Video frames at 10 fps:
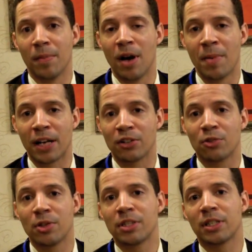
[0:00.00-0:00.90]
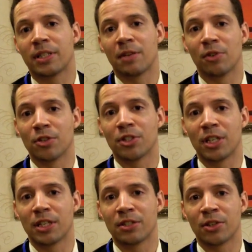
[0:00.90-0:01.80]
about increasing
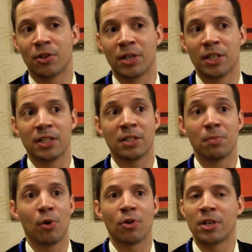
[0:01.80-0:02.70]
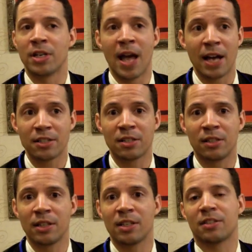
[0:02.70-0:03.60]
diversity. So it's important
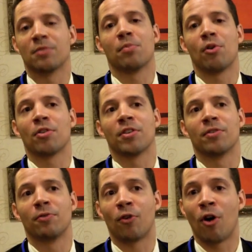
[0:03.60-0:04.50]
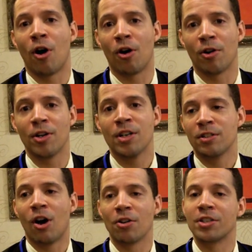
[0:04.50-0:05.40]
nationally, it's important for
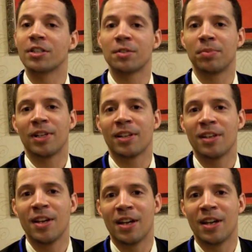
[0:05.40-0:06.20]
our discipline,